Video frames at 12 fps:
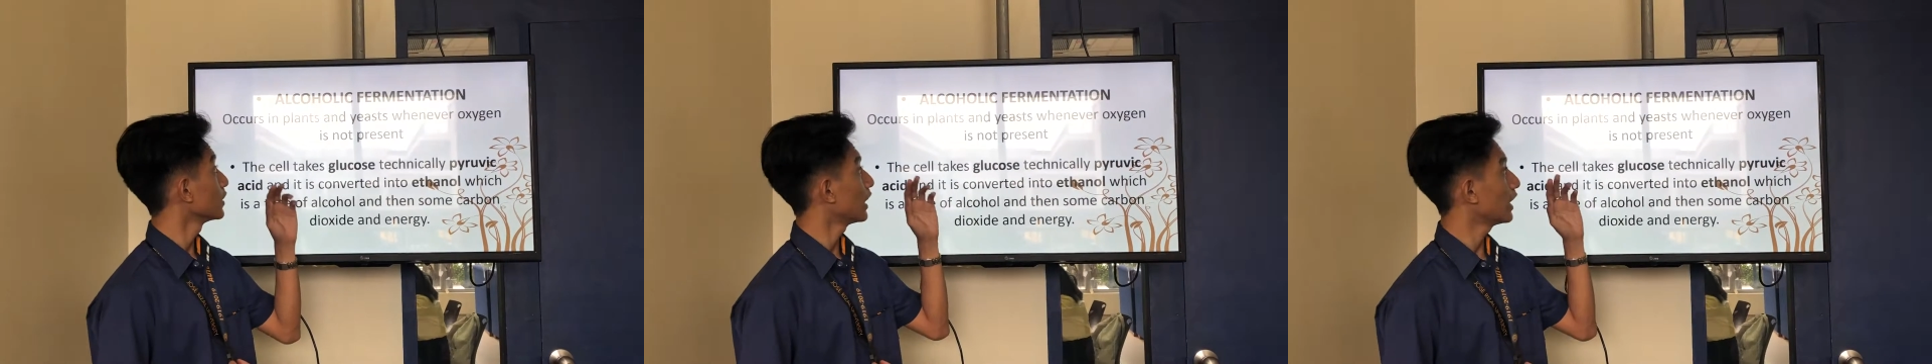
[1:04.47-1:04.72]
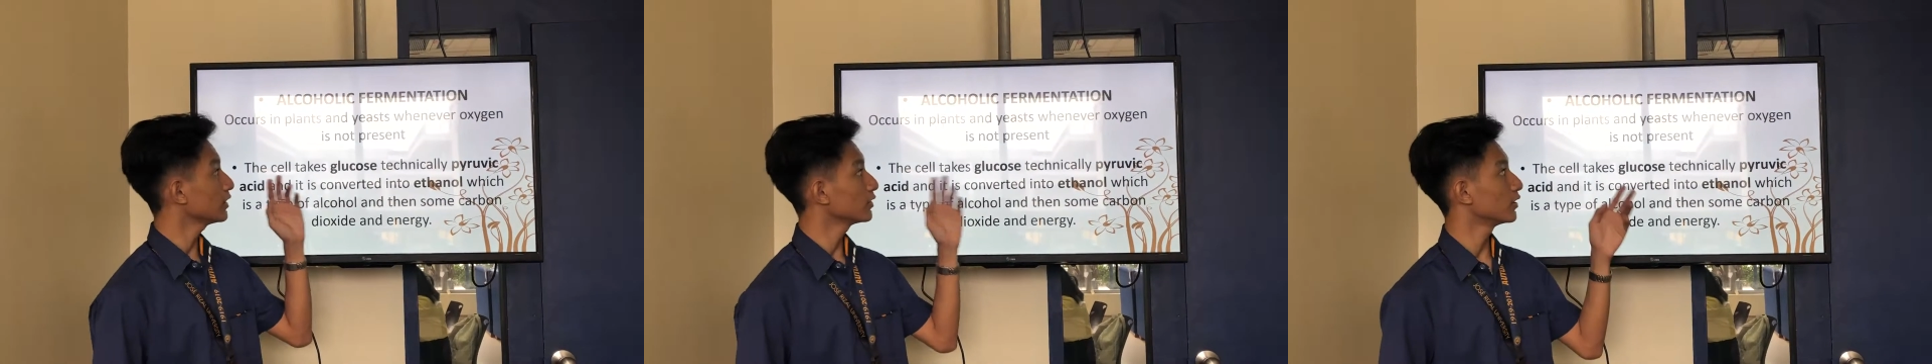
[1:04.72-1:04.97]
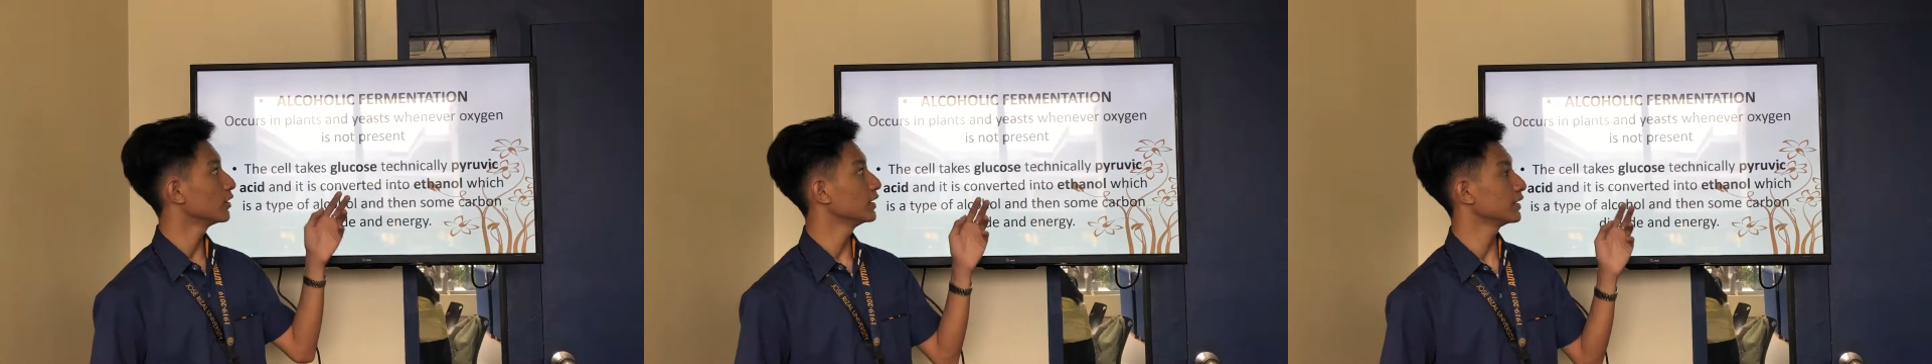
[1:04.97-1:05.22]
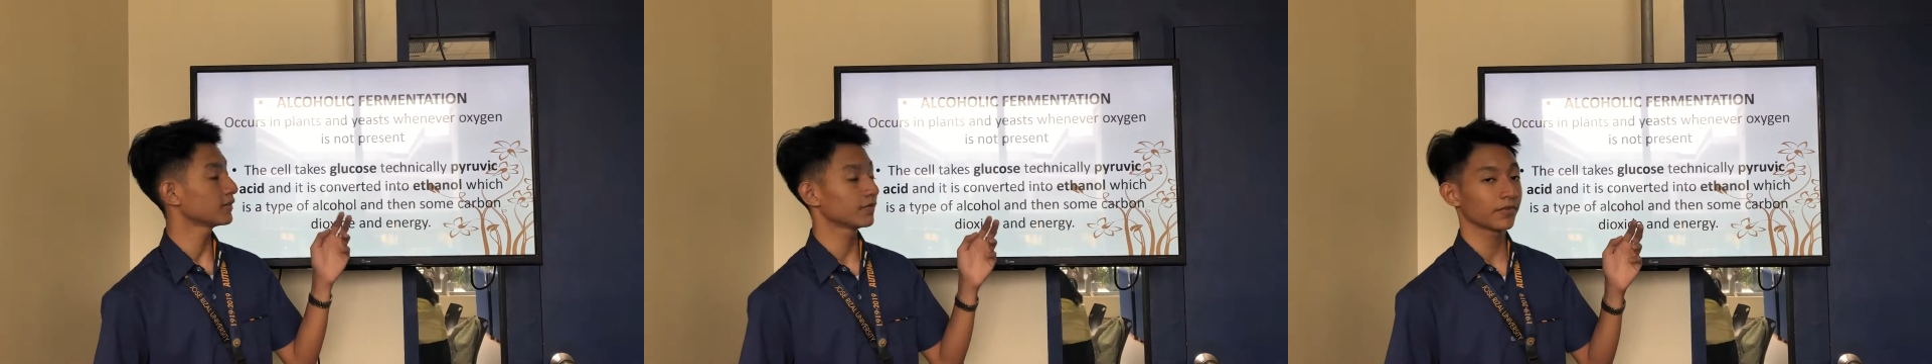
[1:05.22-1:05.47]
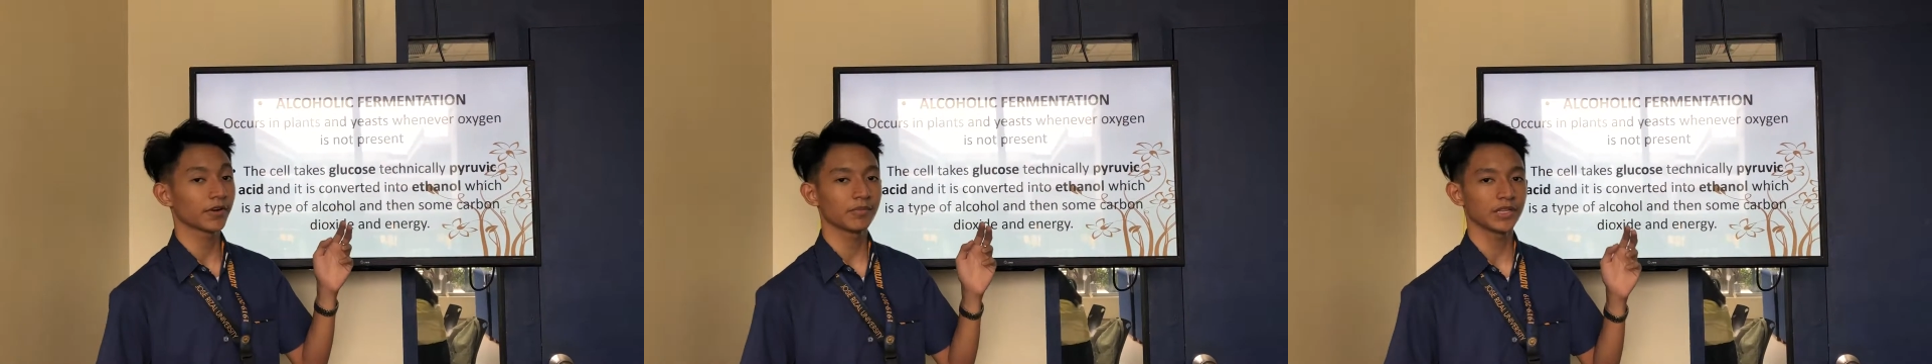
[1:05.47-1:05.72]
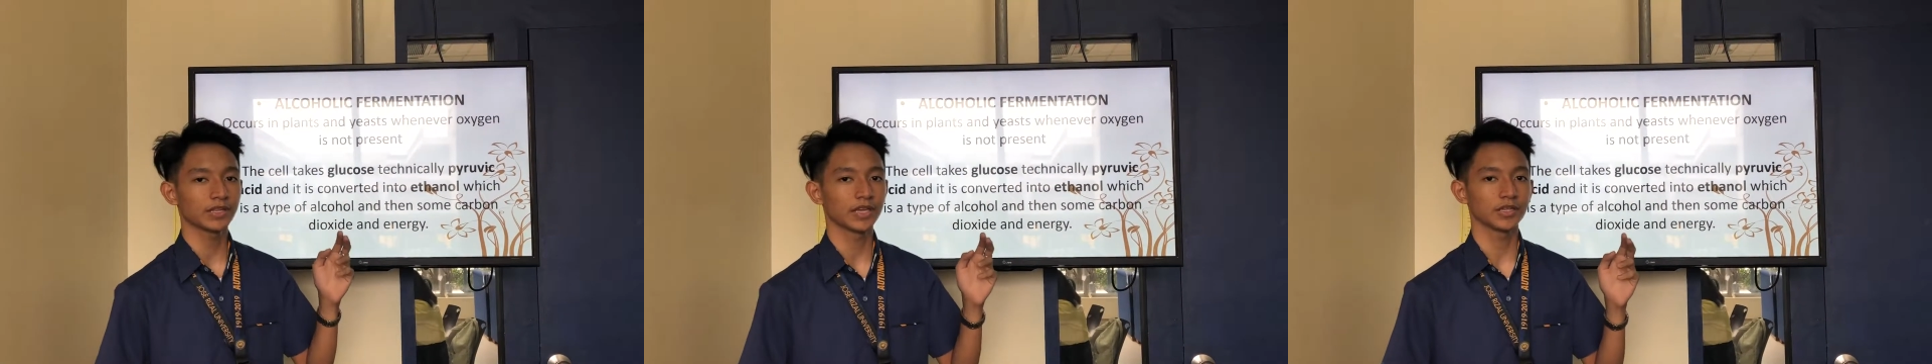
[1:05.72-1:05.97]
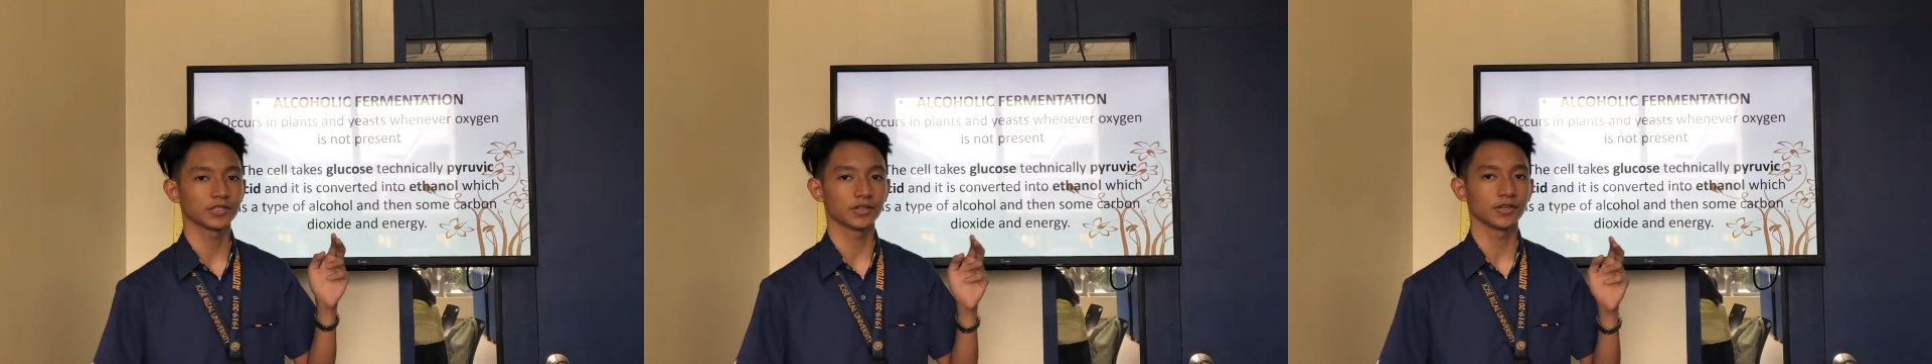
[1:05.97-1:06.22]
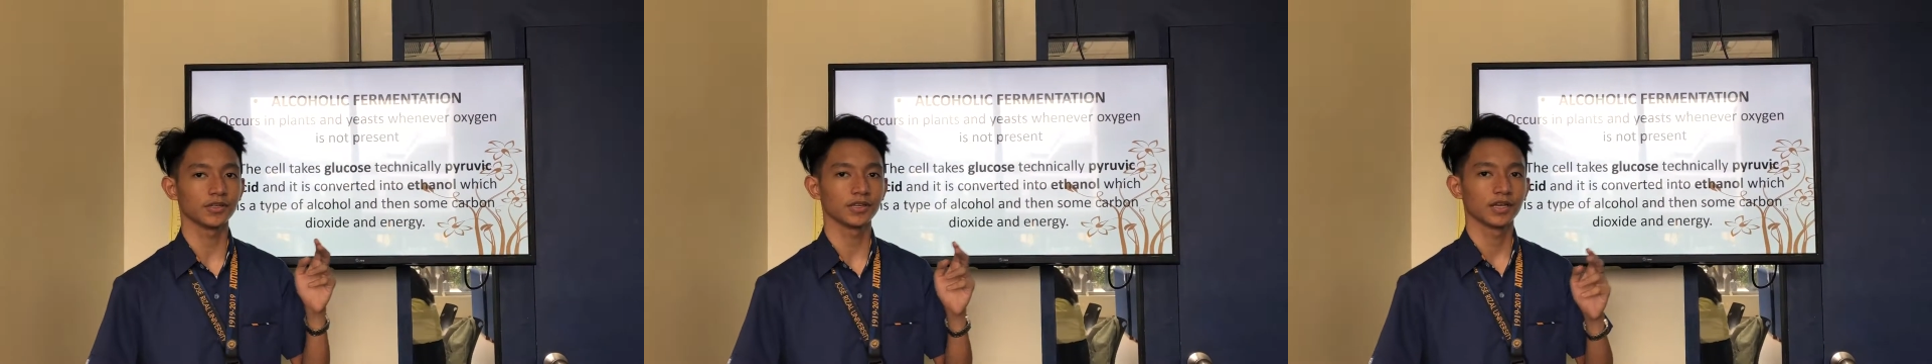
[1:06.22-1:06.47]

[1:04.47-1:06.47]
alcoholic fermentation